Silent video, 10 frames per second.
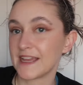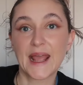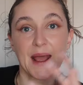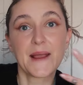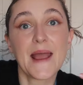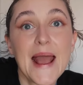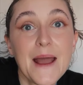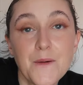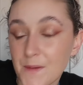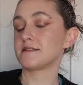Like,
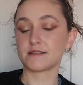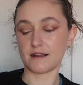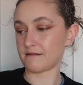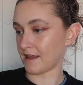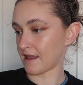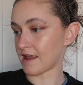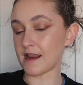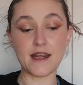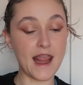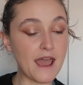ow, sorry.
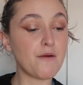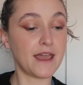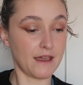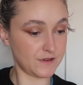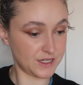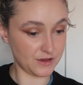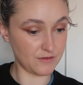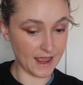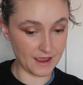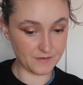Now I have two
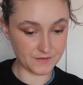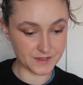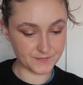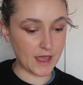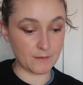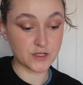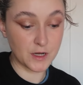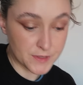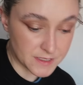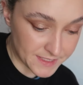left. Okay, I'm just
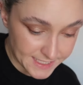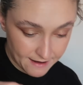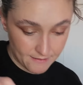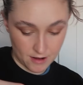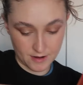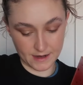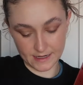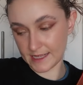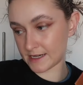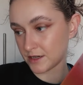gonna put some mascara on
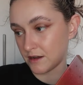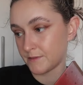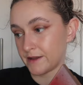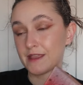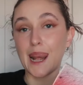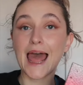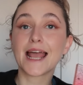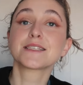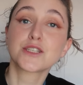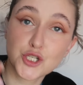and then talk about the
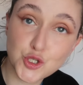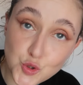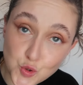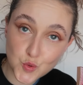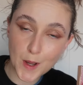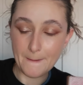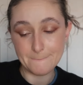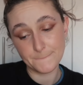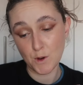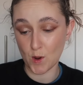last two
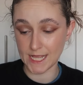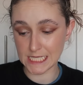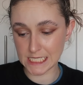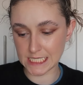points.